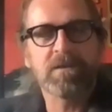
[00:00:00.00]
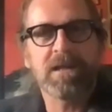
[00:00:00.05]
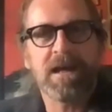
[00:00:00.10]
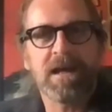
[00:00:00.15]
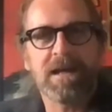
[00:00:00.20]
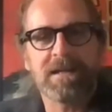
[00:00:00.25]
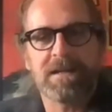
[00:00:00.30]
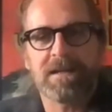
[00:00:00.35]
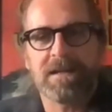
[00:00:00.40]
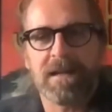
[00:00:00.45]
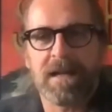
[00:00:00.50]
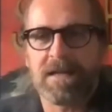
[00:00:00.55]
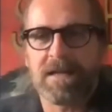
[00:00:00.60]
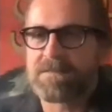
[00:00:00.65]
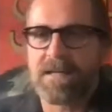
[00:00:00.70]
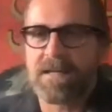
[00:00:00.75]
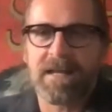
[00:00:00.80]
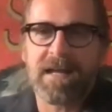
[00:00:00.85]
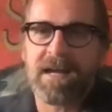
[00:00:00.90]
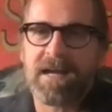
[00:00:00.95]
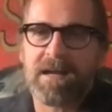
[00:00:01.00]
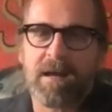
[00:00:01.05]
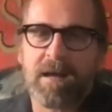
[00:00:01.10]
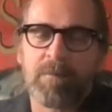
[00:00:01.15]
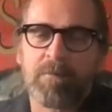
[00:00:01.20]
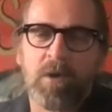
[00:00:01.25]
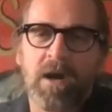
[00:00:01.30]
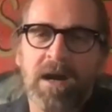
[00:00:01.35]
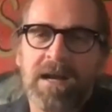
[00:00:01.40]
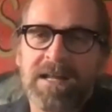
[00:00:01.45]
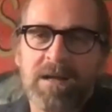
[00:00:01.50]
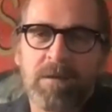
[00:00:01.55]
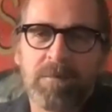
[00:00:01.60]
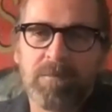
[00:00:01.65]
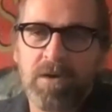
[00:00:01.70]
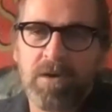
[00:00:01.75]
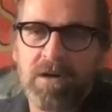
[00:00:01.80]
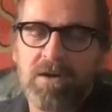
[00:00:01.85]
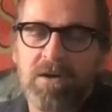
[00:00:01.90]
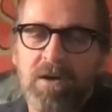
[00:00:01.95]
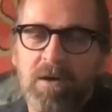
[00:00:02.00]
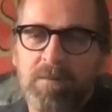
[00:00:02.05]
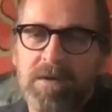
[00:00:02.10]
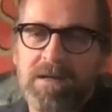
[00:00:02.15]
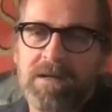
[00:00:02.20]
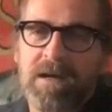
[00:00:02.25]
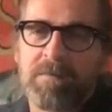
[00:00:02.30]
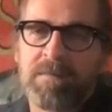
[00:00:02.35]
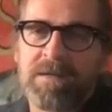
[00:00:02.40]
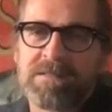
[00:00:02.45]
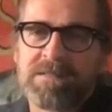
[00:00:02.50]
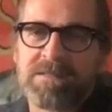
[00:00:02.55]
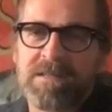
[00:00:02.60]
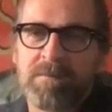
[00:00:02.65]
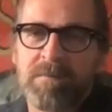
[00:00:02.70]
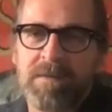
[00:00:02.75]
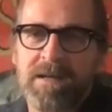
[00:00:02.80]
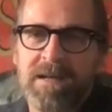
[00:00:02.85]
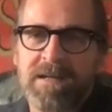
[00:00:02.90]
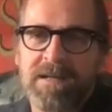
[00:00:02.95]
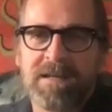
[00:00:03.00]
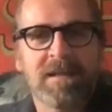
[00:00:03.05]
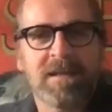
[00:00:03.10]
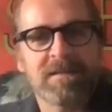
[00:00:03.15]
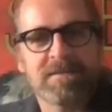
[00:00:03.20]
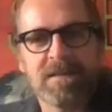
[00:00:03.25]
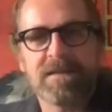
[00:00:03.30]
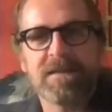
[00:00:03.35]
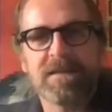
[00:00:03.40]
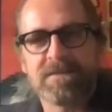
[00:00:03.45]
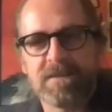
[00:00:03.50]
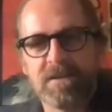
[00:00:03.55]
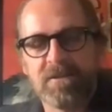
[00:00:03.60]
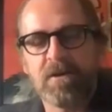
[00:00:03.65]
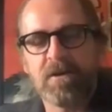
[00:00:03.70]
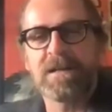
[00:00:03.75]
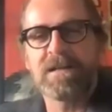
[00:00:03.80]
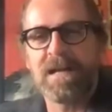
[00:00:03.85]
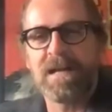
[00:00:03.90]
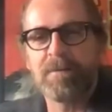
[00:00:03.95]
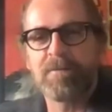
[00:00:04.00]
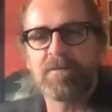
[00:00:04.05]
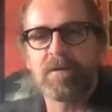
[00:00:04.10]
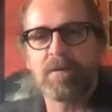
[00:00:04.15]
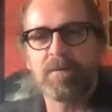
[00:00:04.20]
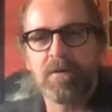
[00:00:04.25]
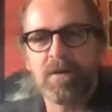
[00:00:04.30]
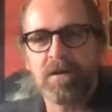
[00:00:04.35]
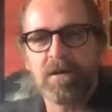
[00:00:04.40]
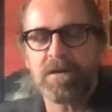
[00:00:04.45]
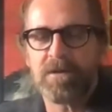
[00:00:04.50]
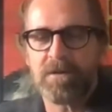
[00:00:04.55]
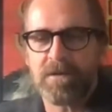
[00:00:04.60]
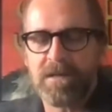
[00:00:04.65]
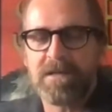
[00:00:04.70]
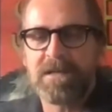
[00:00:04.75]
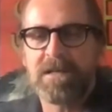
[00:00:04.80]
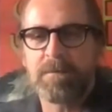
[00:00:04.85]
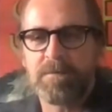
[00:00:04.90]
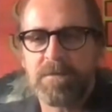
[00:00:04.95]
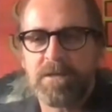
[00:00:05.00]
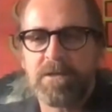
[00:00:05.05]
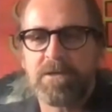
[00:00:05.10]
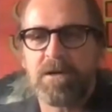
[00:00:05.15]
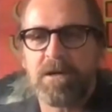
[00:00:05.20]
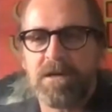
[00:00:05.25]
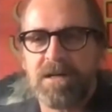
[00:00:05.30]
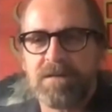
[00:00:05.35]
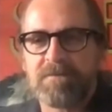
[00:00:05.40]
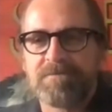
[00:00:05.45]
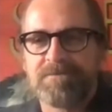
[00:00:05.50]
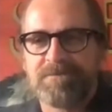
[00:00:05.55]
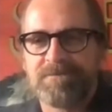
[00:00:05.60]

that? And I said, hey, I'm writing a book called Becoming Zen Man. And they said, that's a great name for a book. You can keep the URL.